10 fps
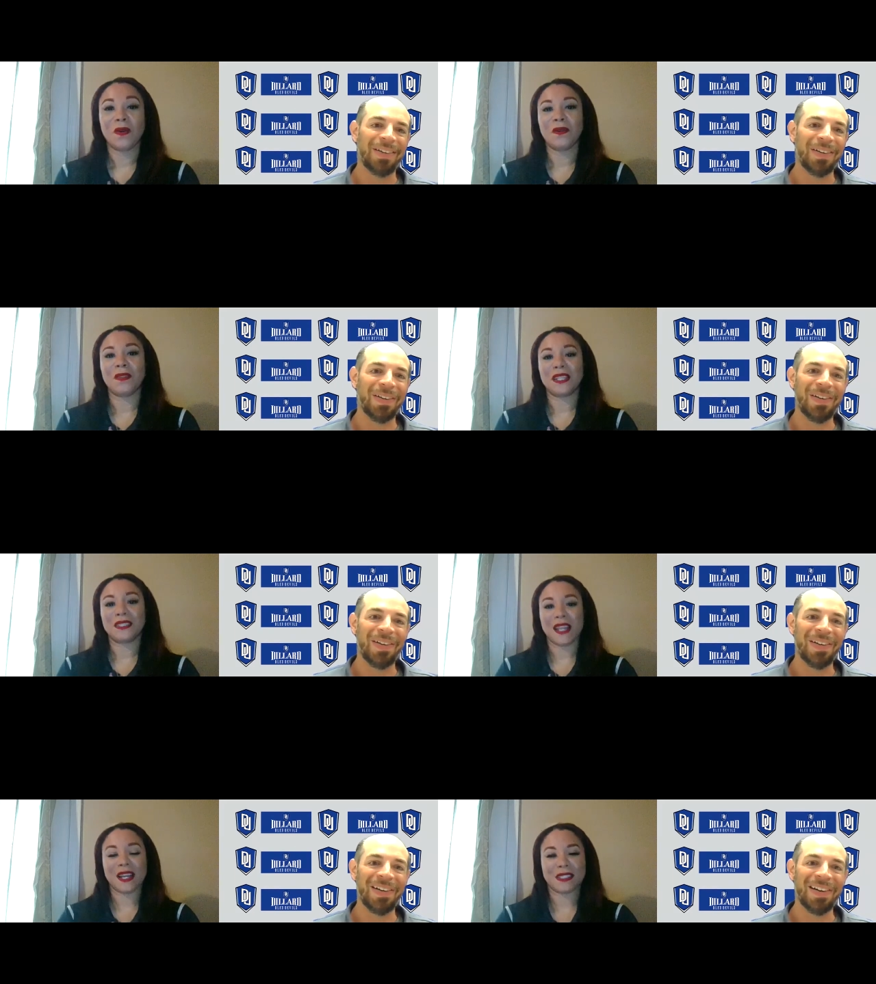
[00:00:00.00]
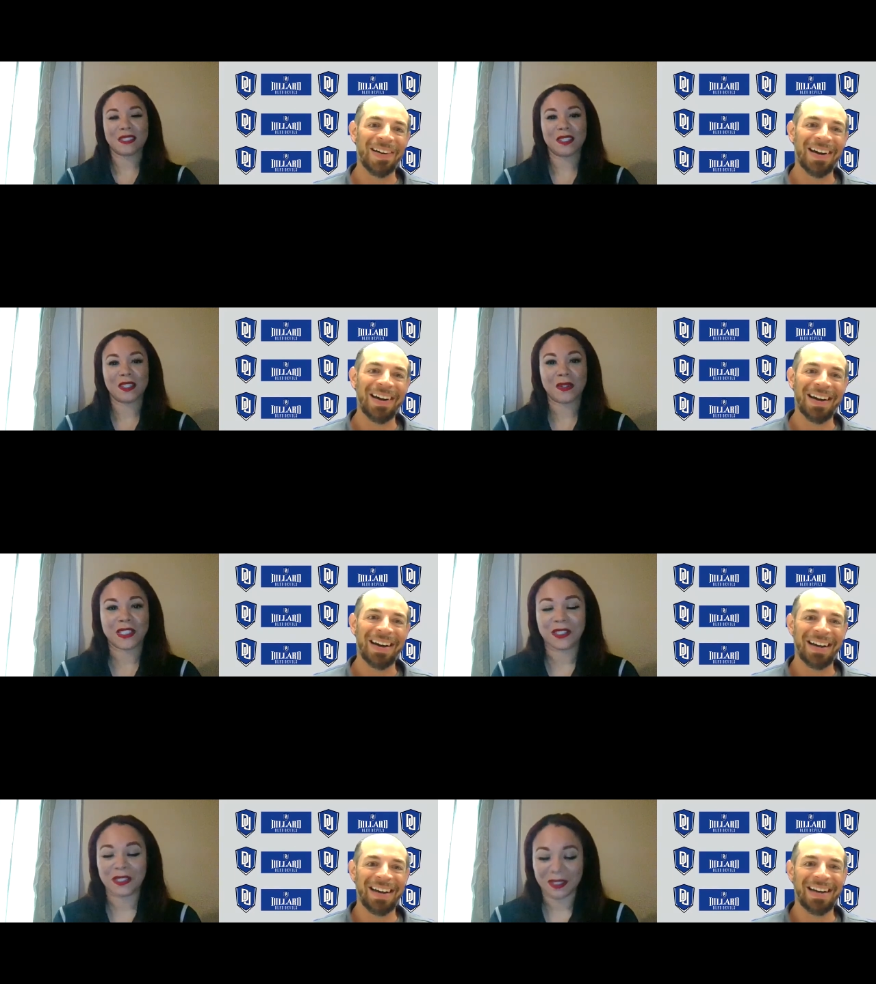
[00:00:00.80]
Speaker 1: Well, that's an excellent
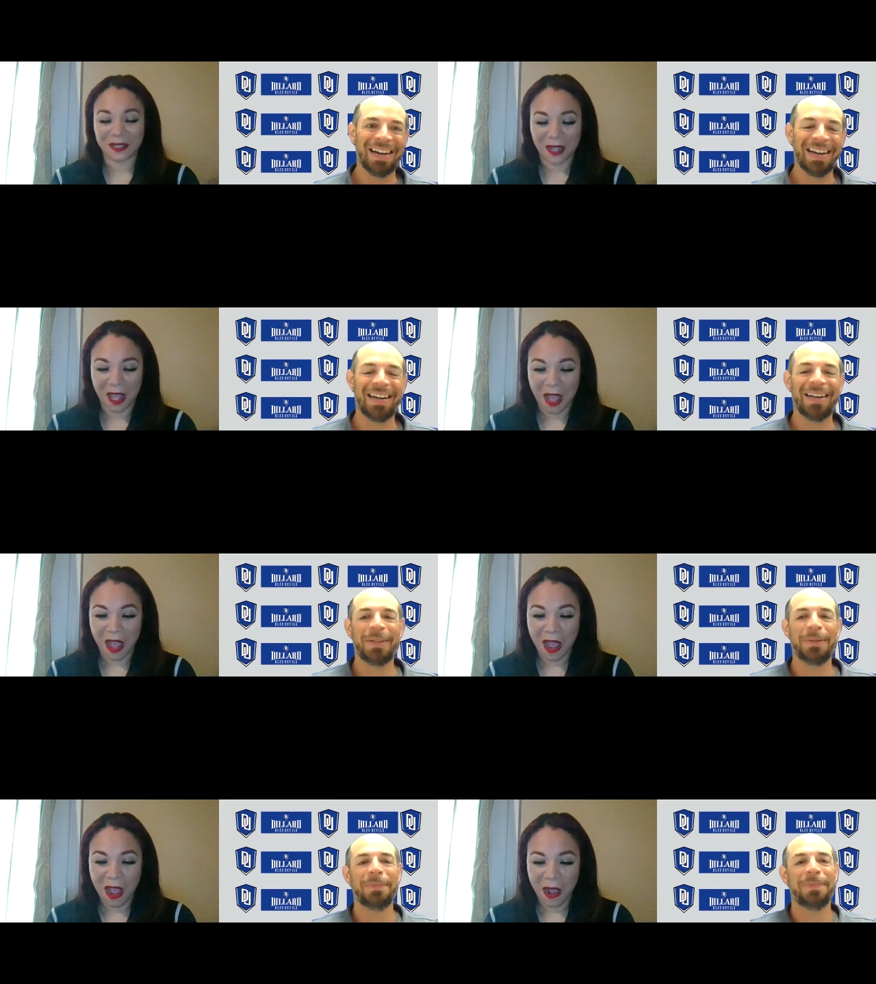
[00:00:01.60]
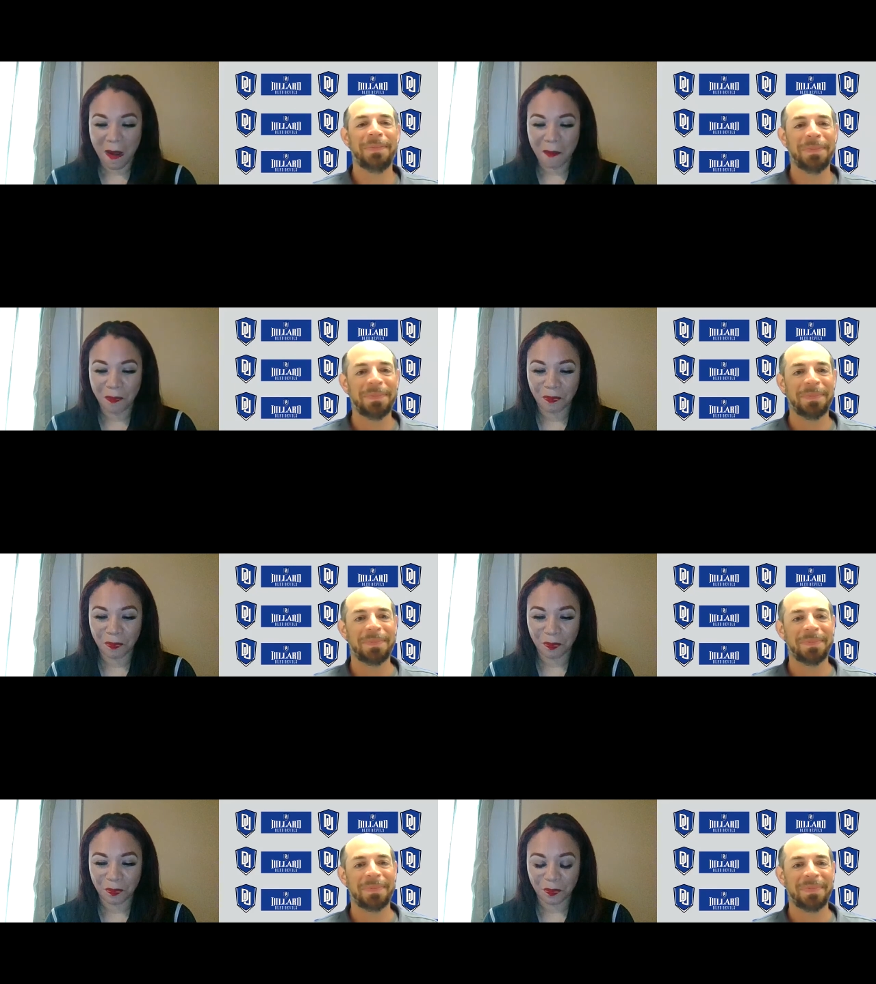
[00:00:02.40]
question. Um,
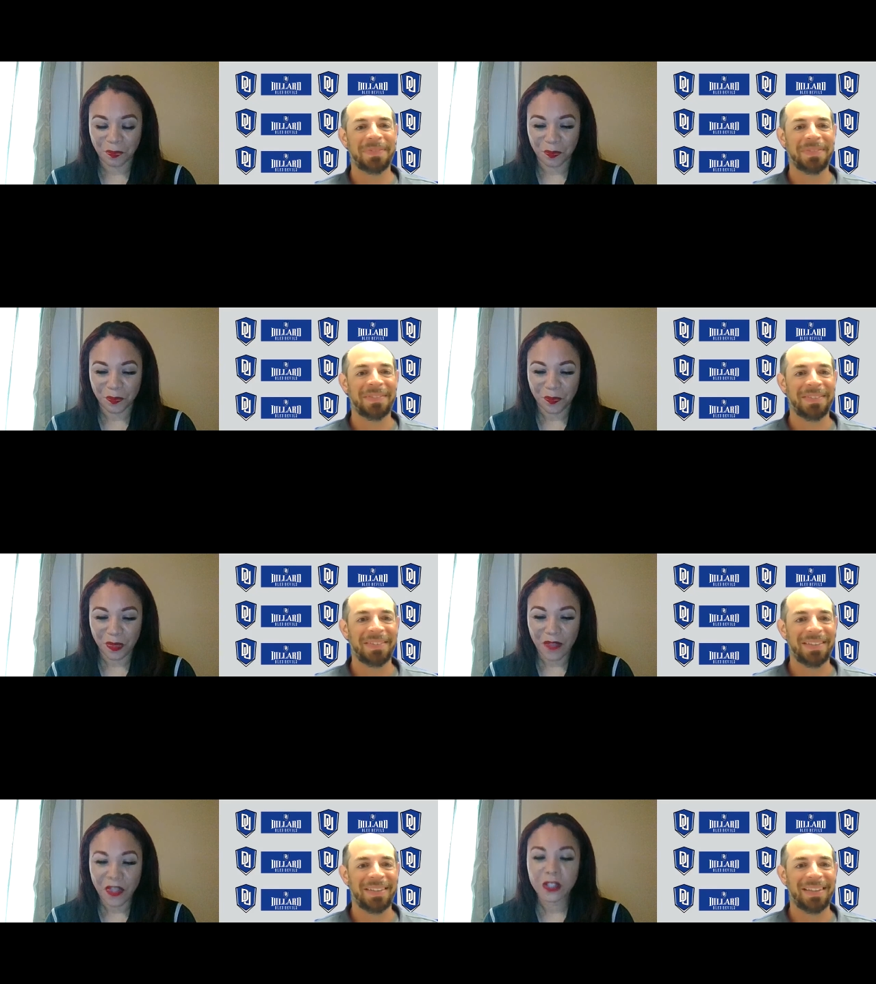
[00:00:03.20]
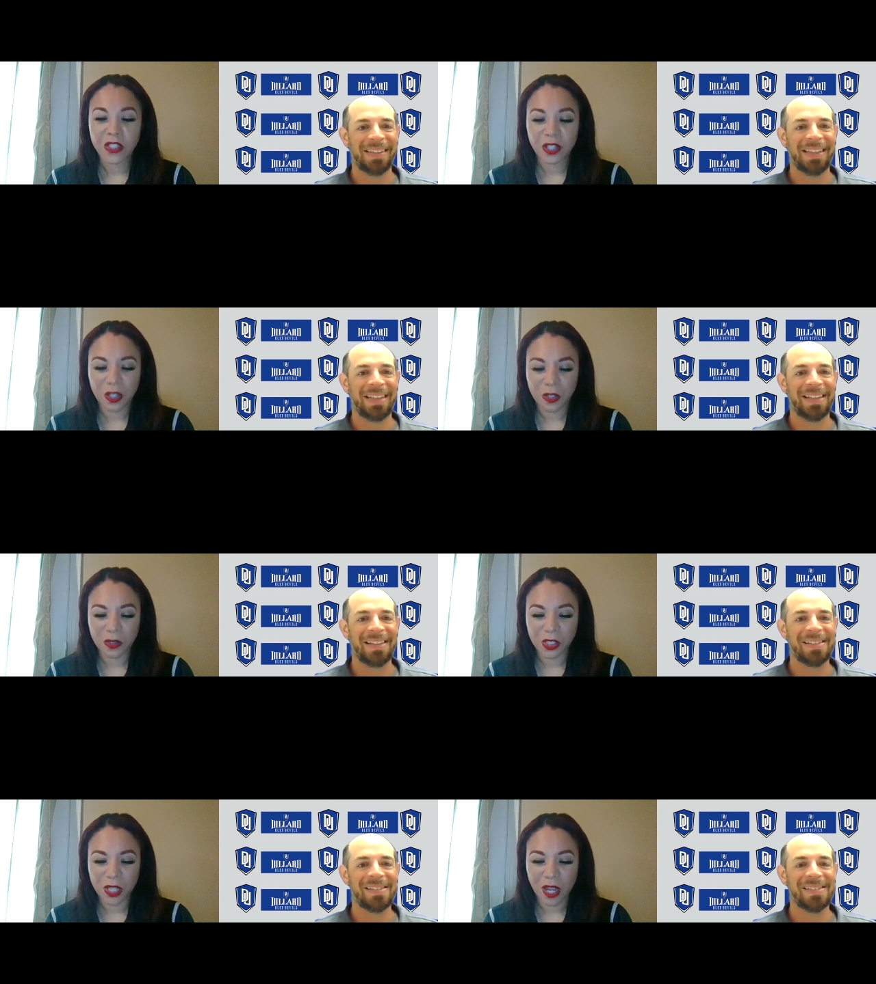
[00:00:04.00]
there's a
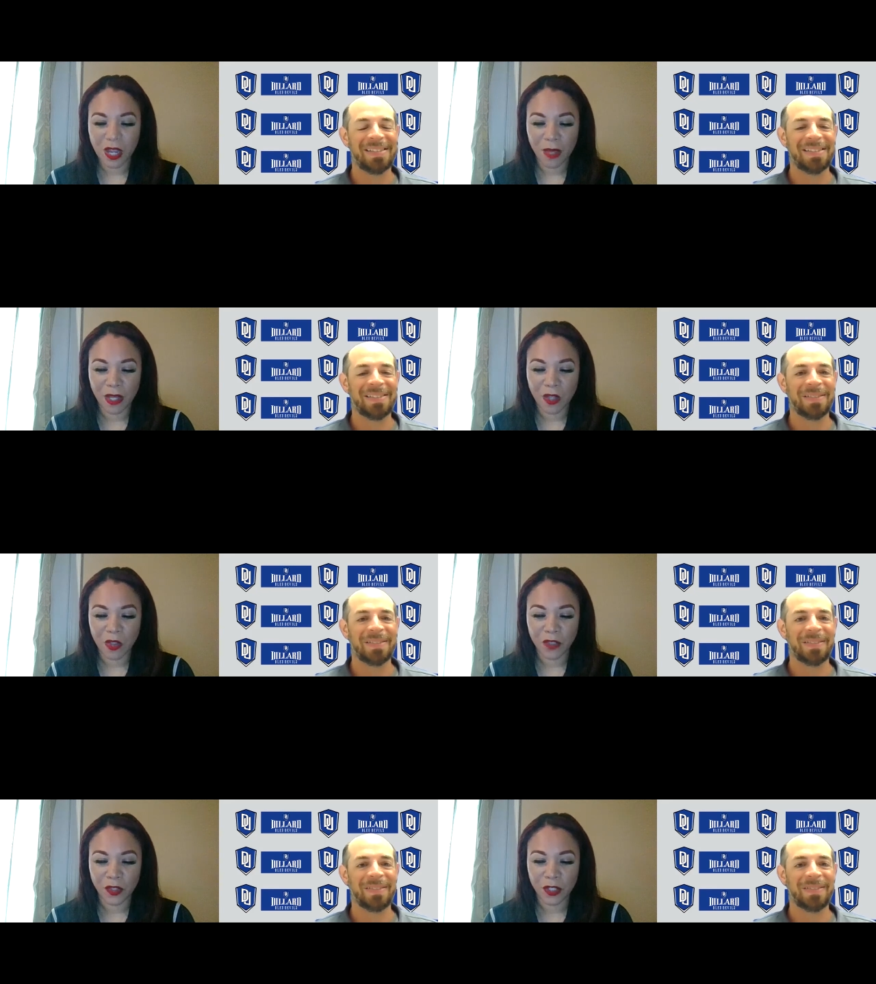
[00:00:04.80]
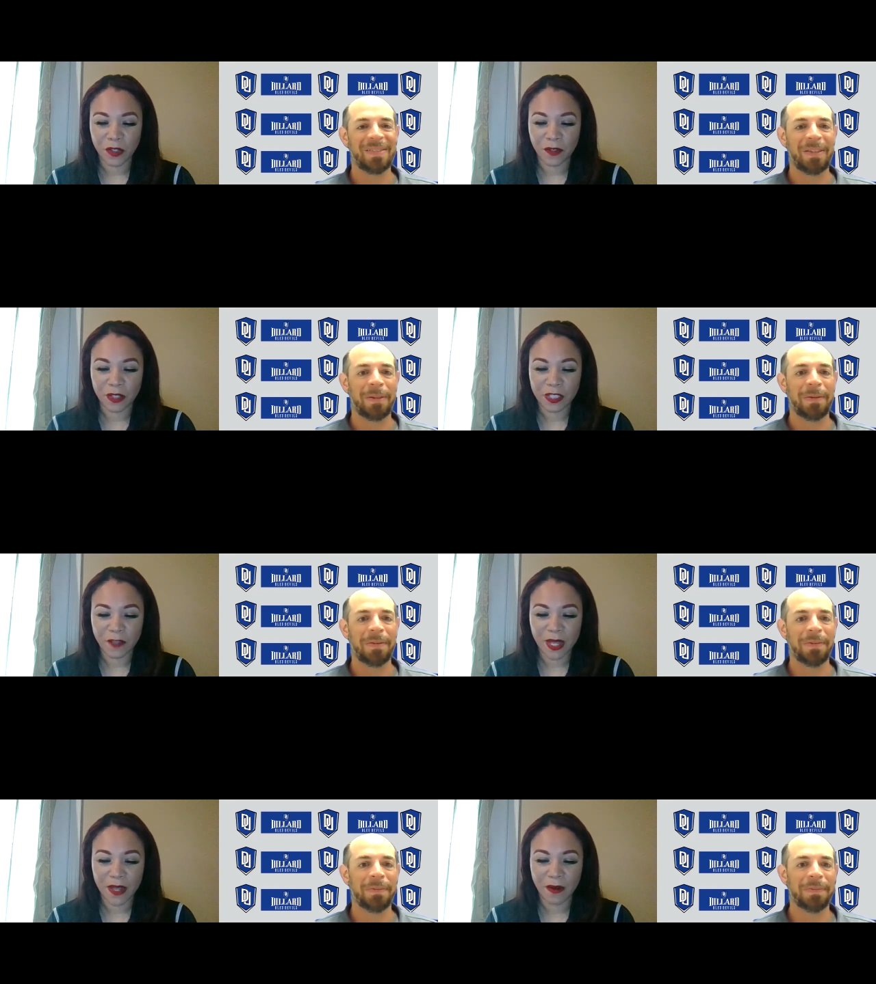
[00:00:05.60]
coach um, that coaches for the University of
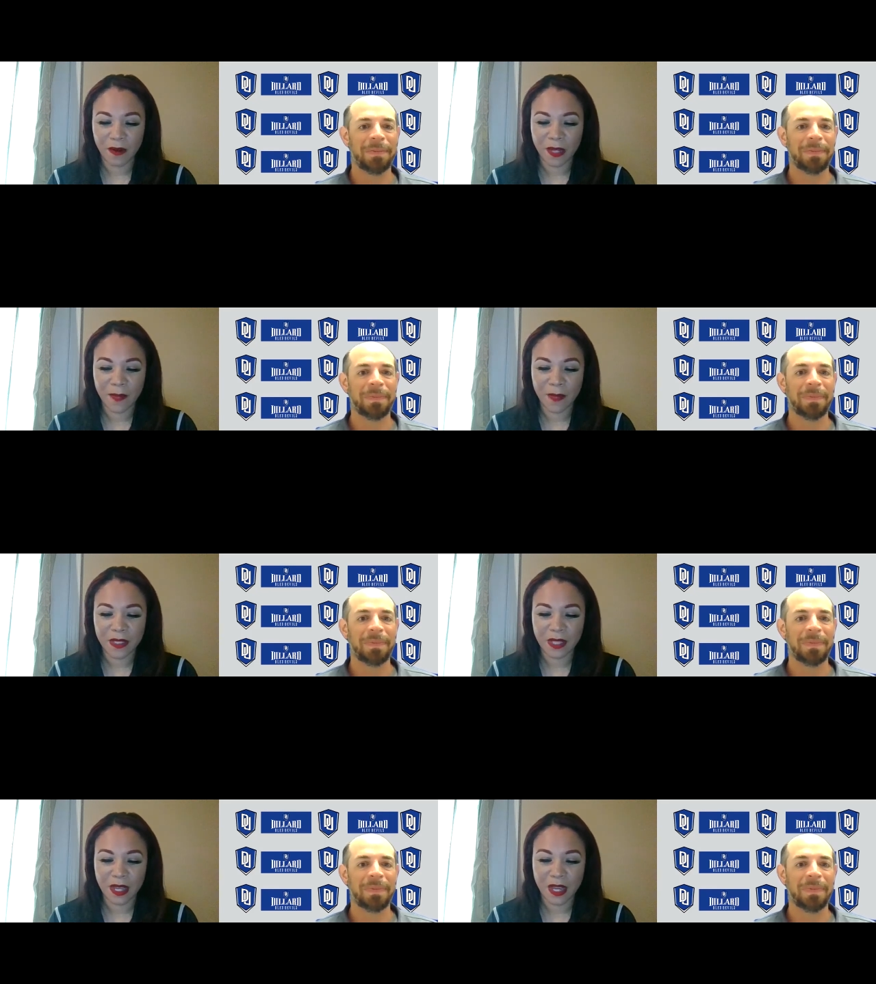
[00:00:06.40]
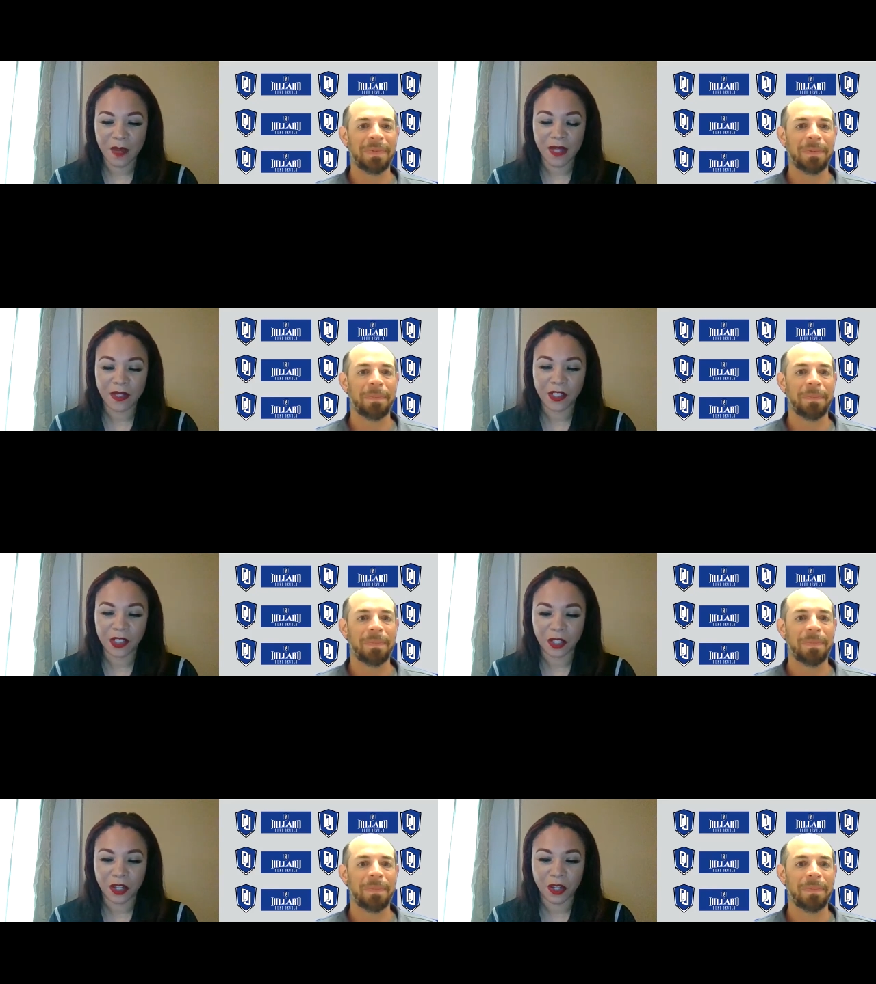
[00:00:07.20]
Maine. Her name is um,
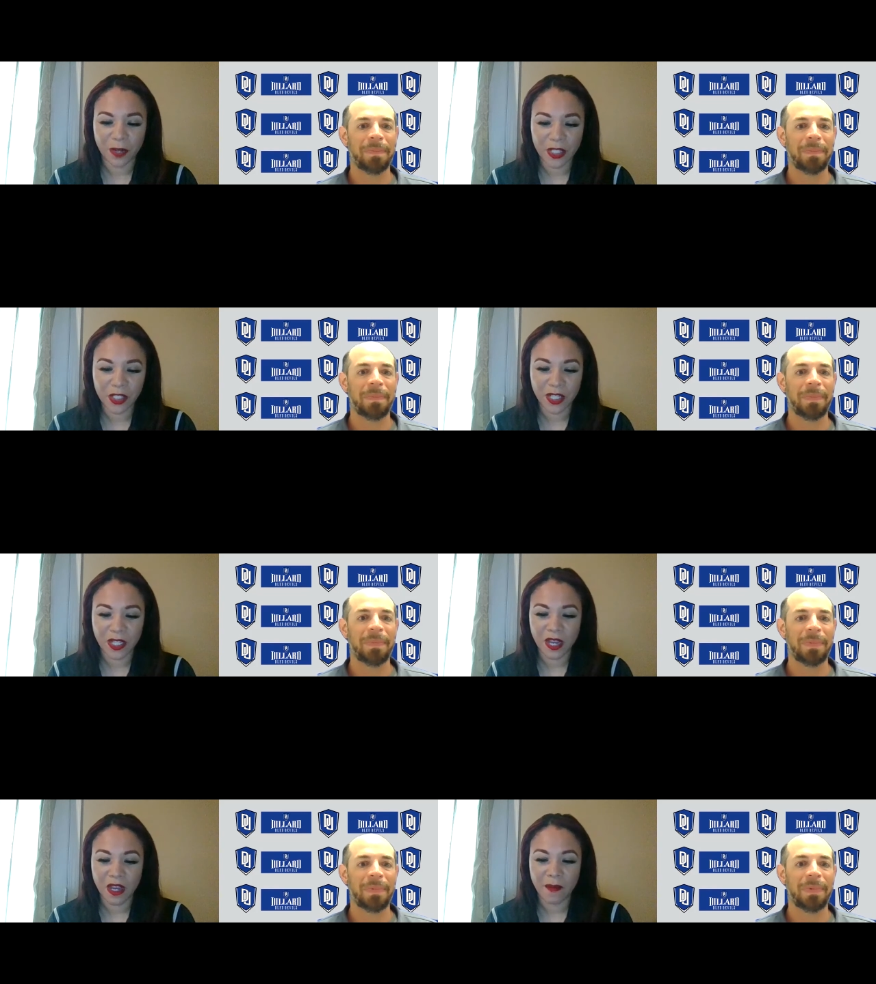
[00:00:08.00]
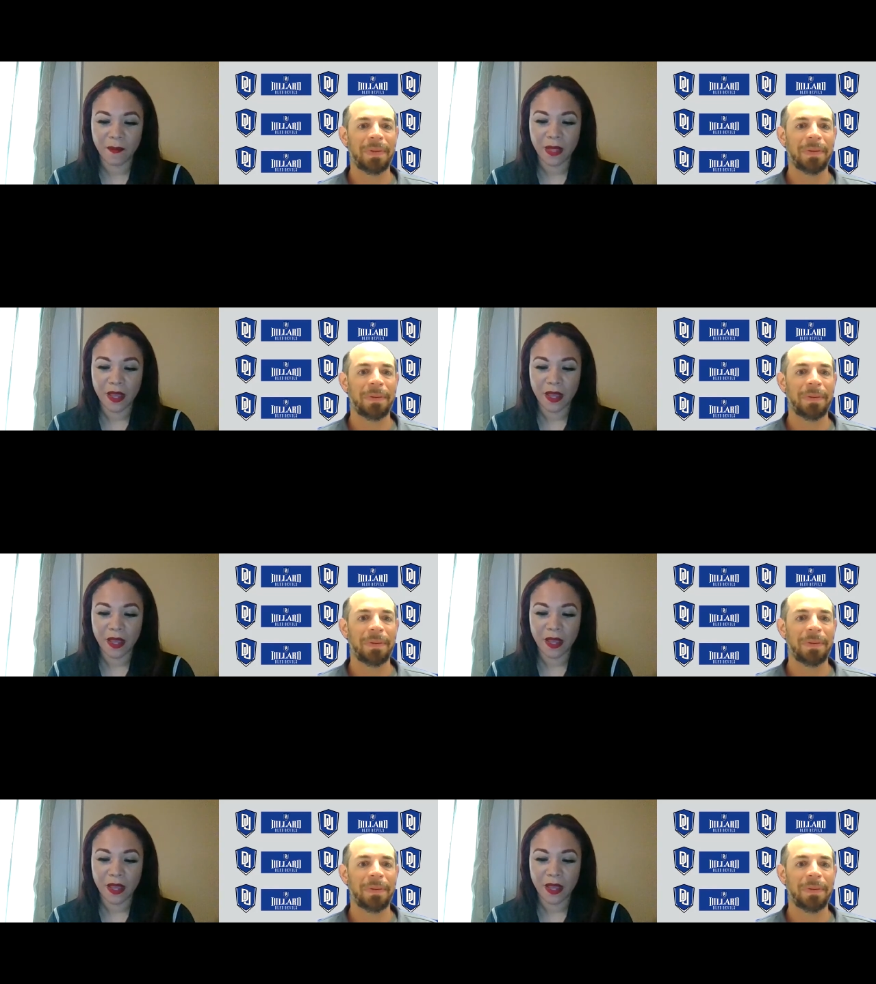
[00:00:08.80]
Ednisha Curry. She um,